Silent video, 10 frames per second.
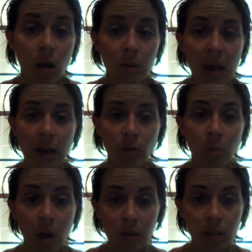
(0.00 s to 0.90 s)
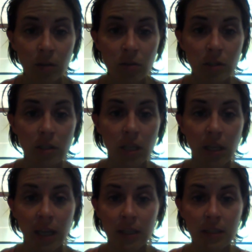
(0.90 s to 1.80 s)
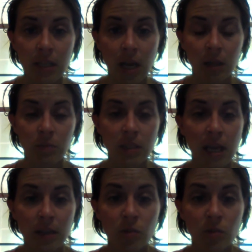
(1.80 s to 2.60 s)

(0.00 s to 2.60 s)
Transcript: on macromolecules and enzymes next